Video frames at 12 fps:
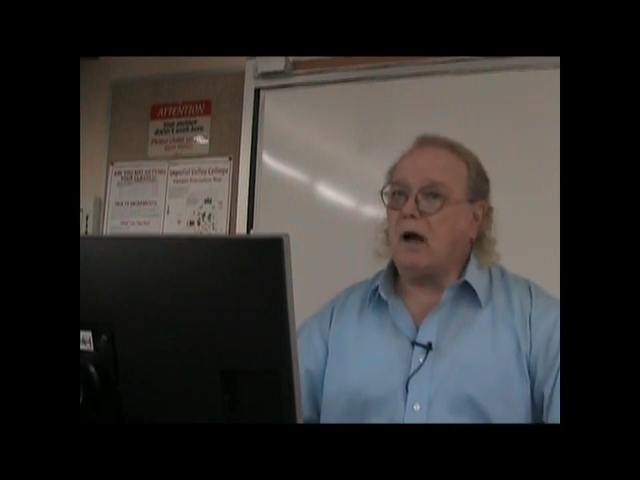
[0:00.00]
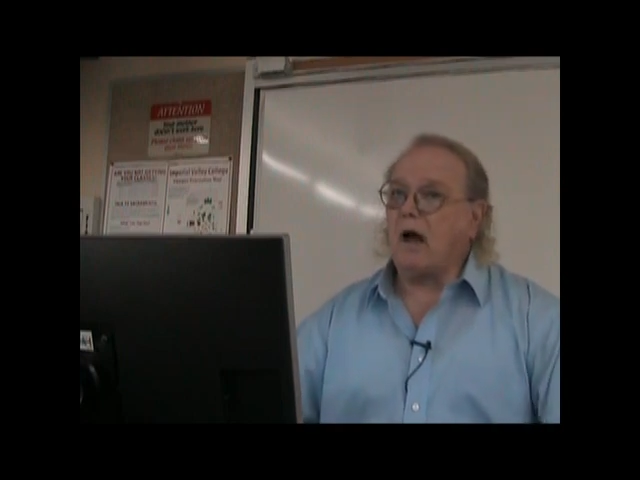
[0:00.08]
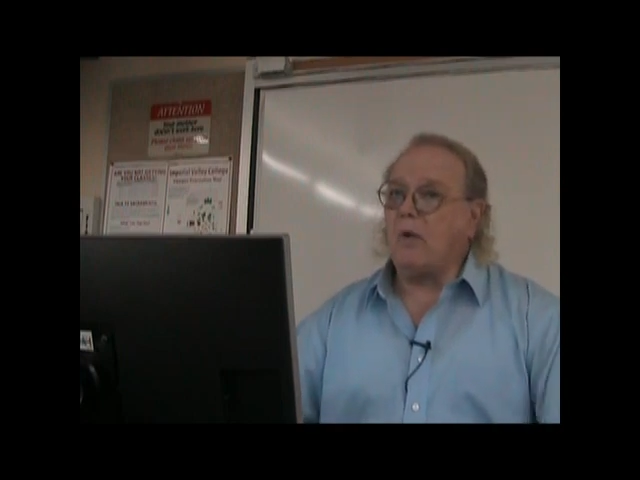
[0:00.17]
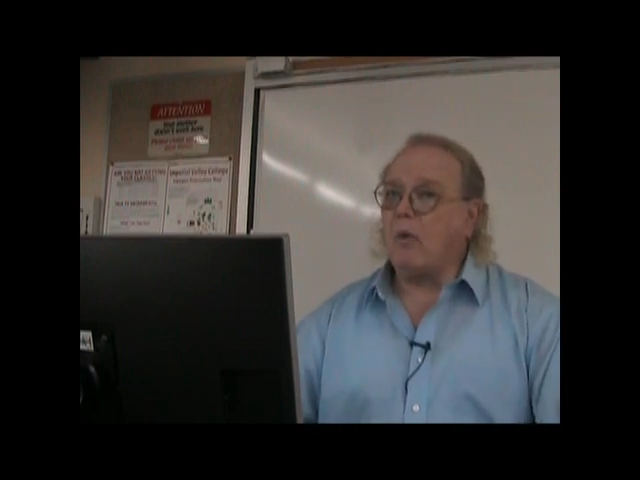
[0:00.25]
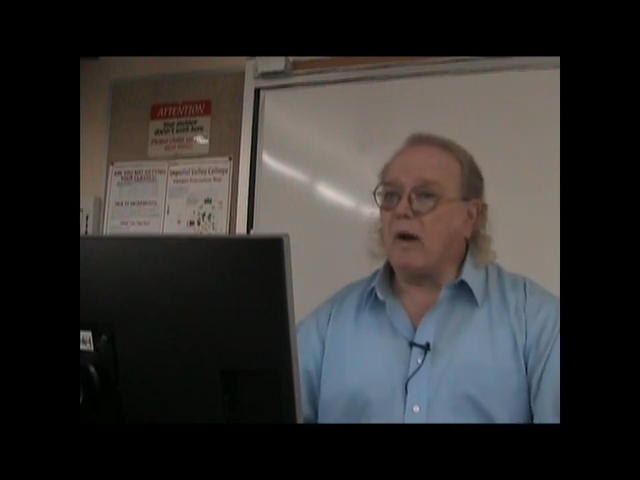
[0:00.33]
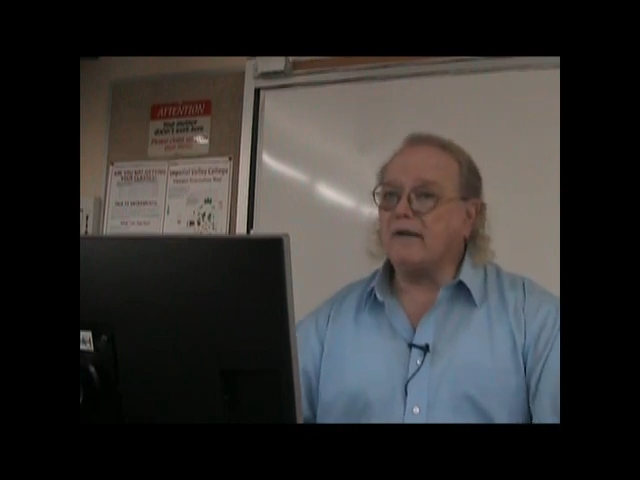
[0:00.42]

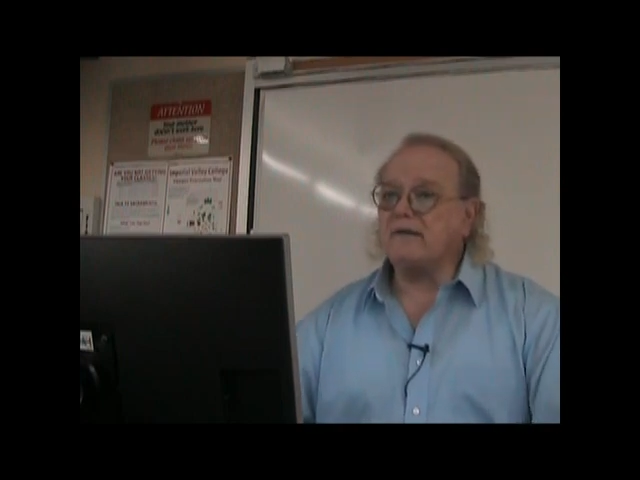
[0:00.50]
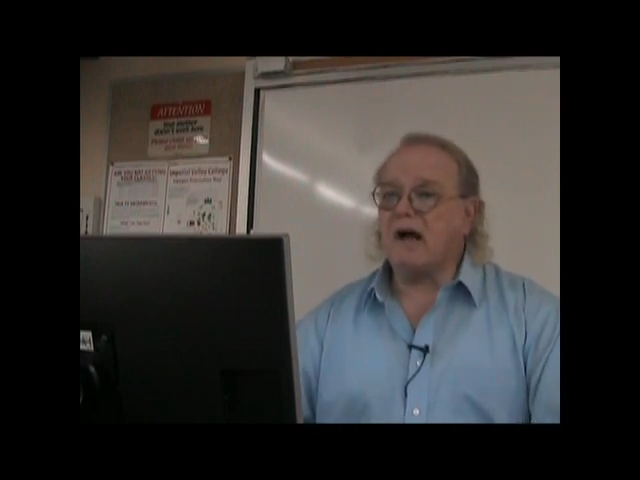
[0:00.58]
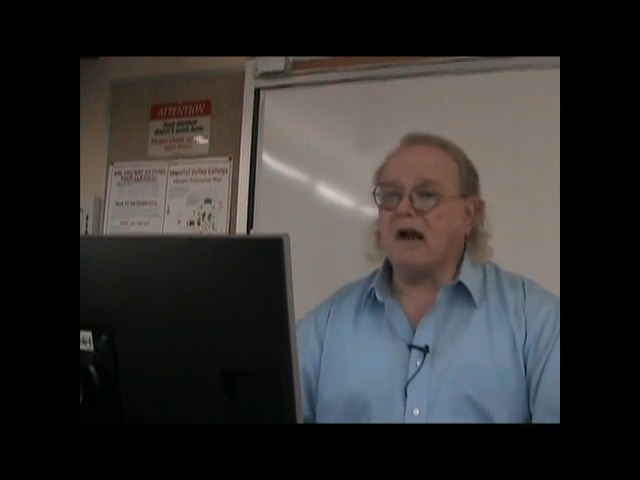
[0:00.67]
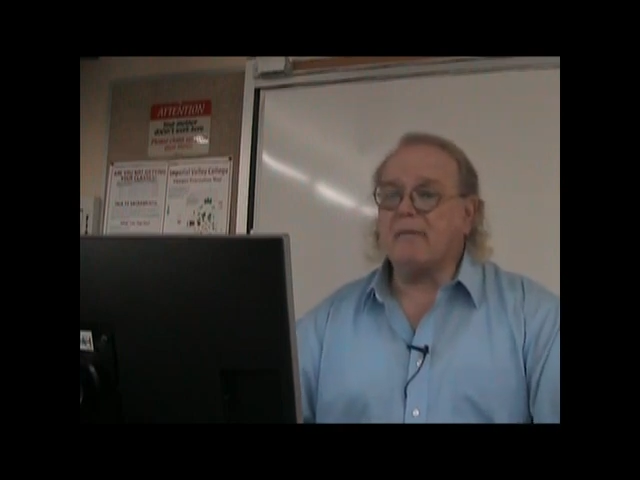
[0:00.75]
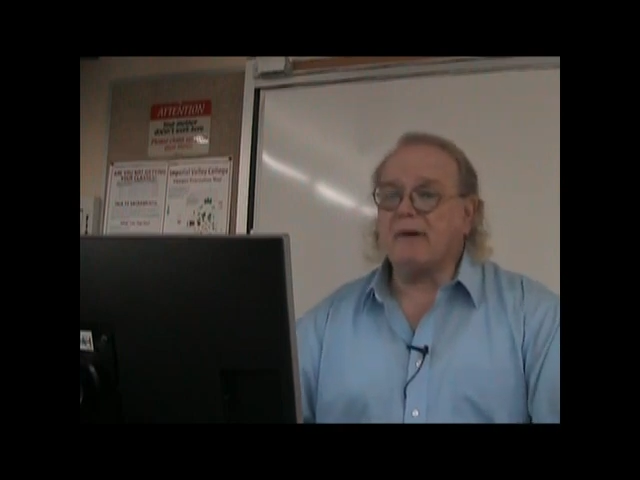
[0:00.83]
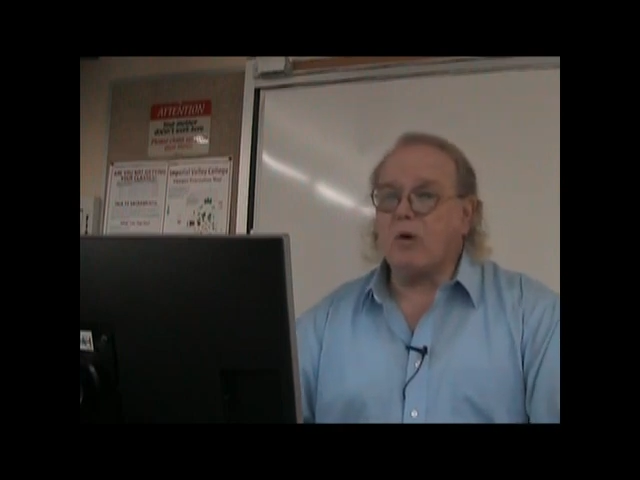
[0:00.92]
I want to
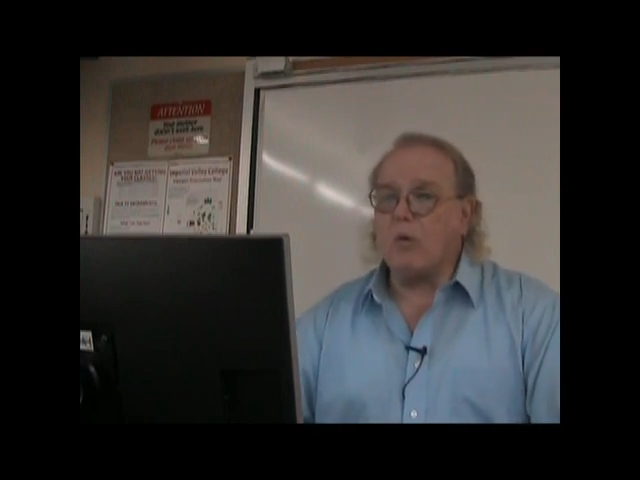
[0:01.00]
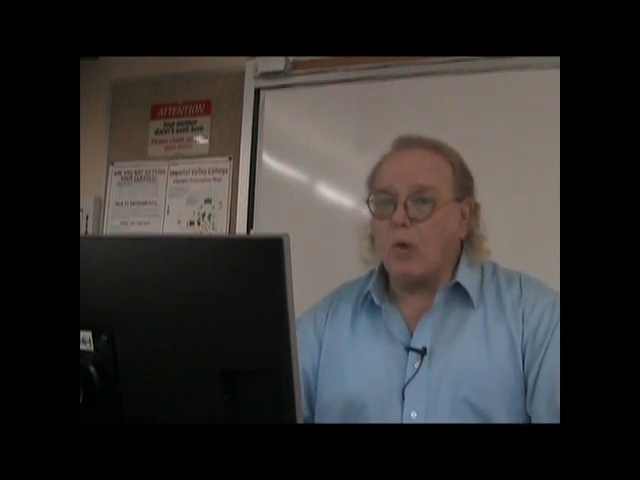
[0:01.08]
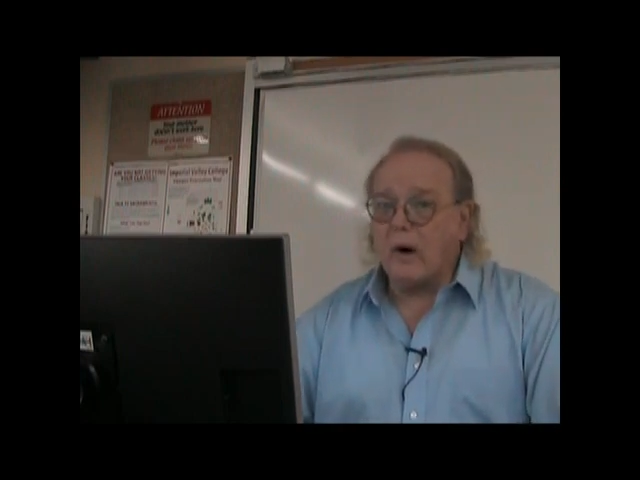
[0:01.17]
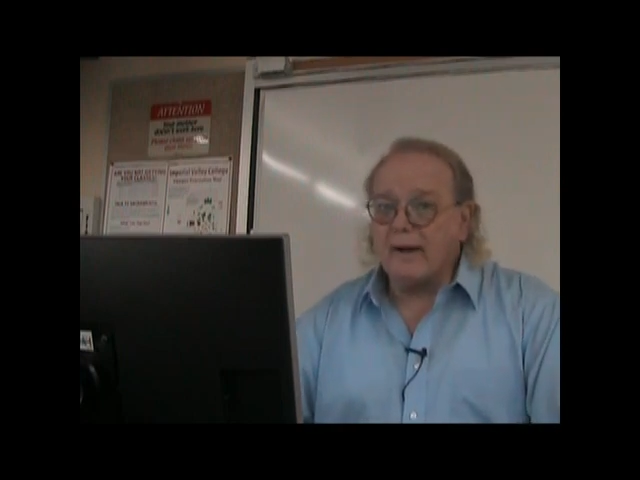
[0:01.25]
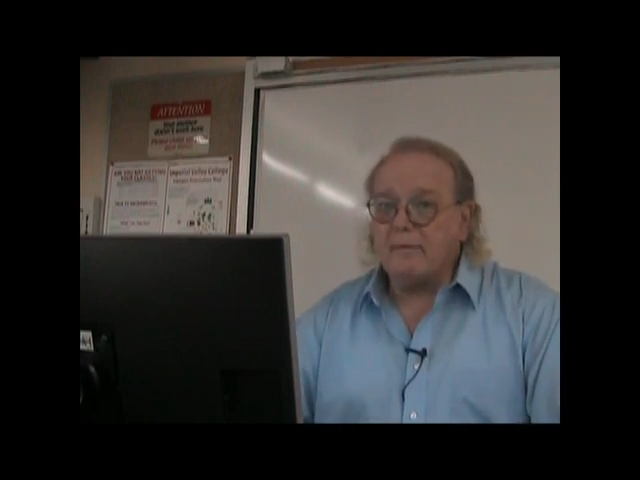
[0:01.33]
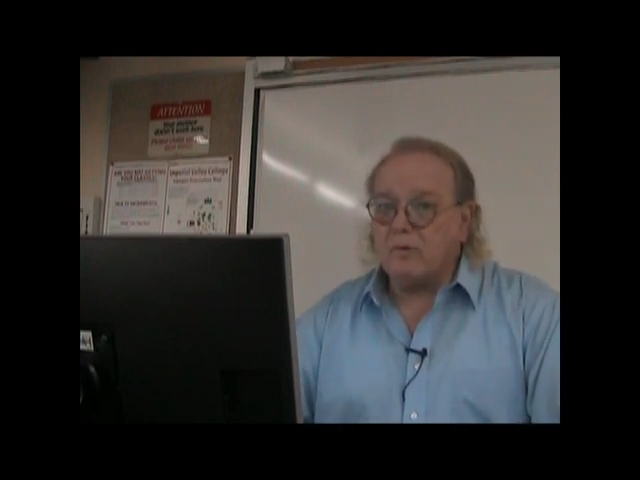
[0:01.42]
talk about
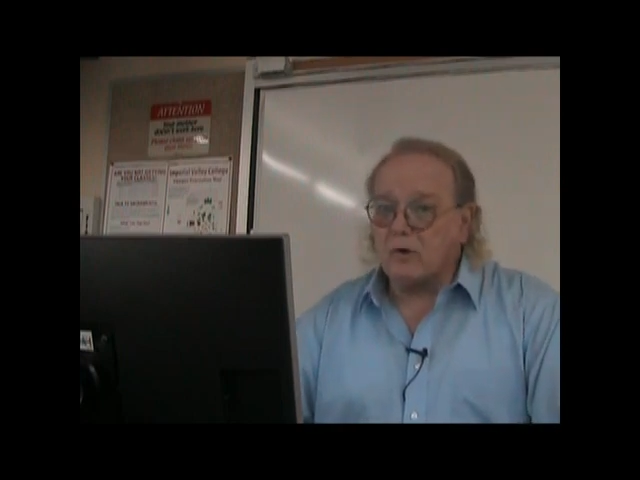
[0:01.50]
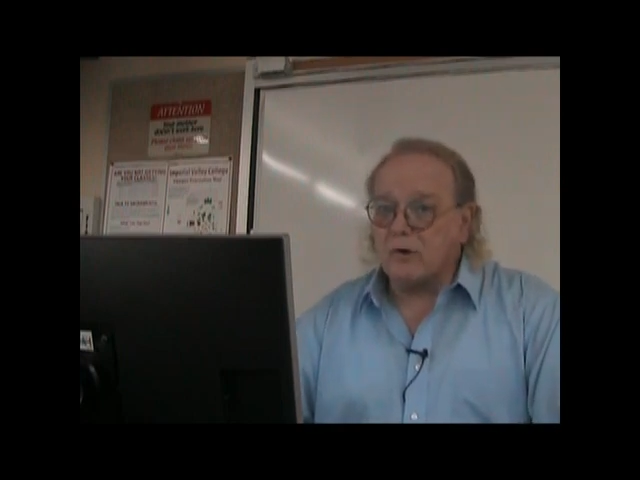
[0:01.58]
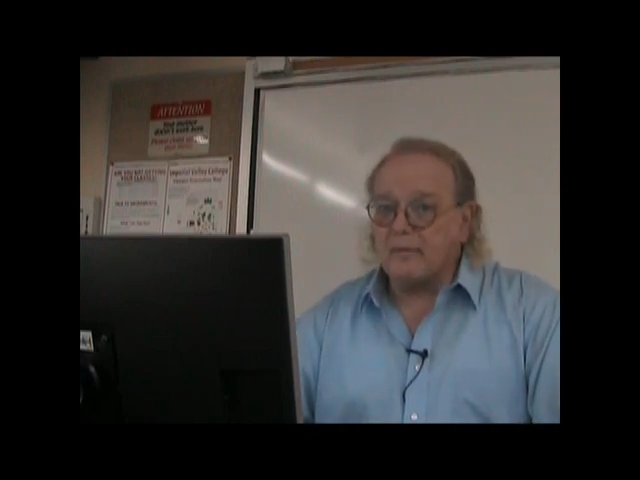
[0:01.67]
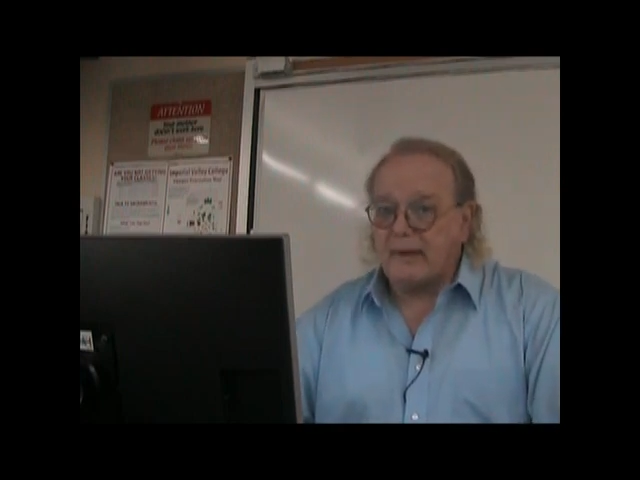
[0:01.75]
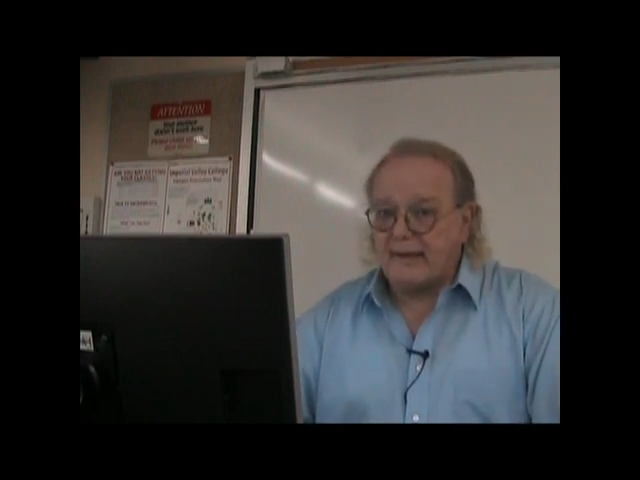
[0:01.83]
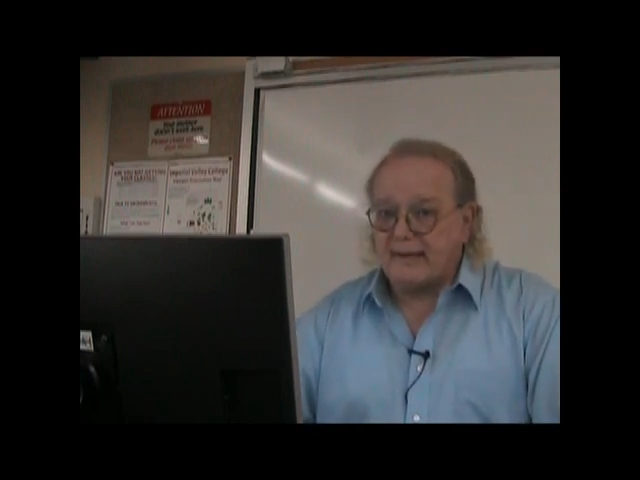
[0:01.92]
one more
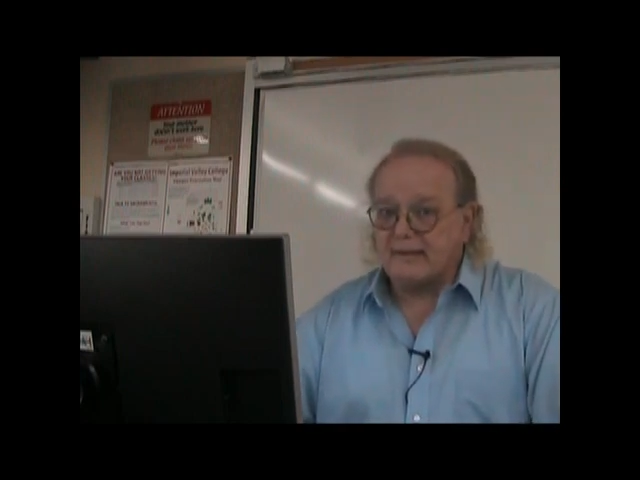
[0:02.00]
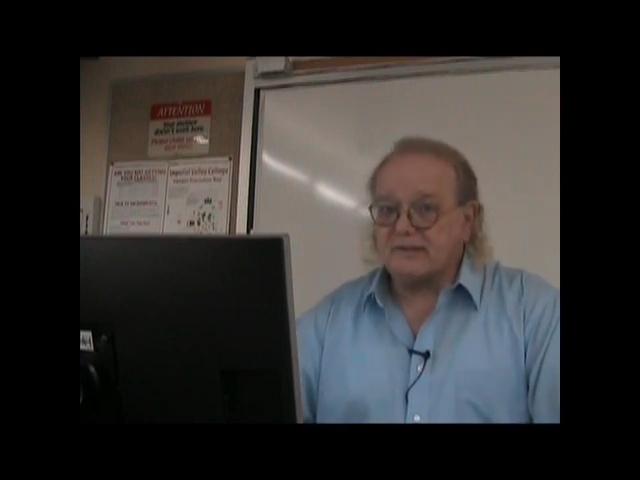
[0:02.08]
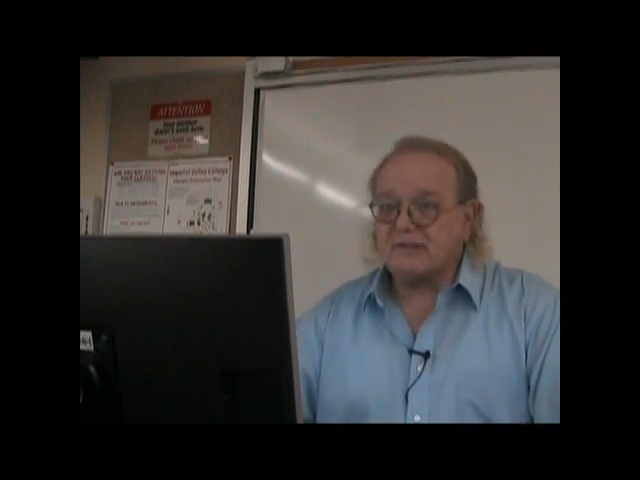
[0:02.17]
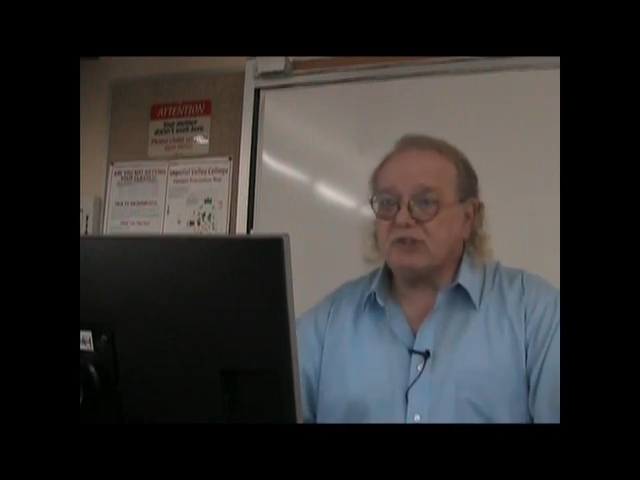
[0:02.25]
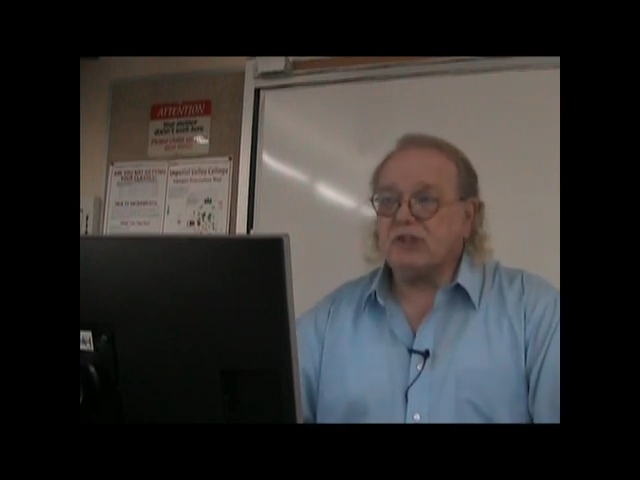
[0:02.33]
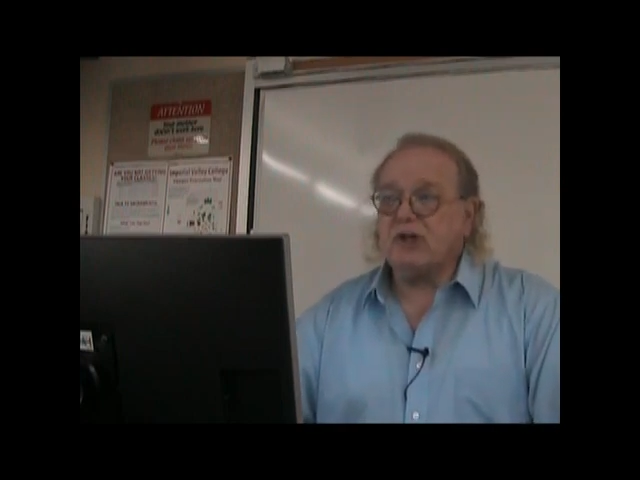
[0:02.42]

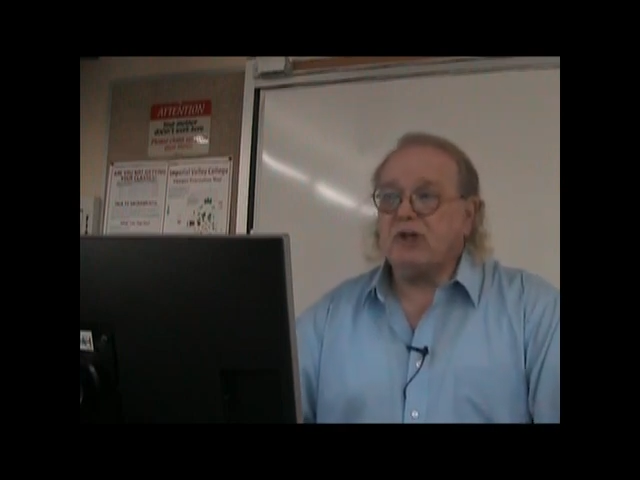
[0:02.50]
piece